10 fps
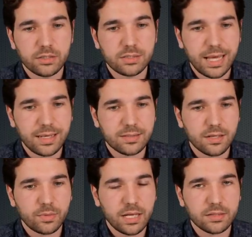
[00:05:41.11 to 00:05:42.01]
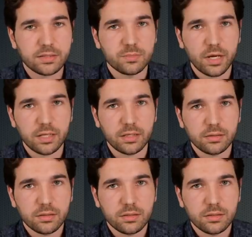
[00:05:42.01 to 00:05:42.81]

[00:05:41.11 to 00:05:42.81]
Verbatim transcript: to take someone else's money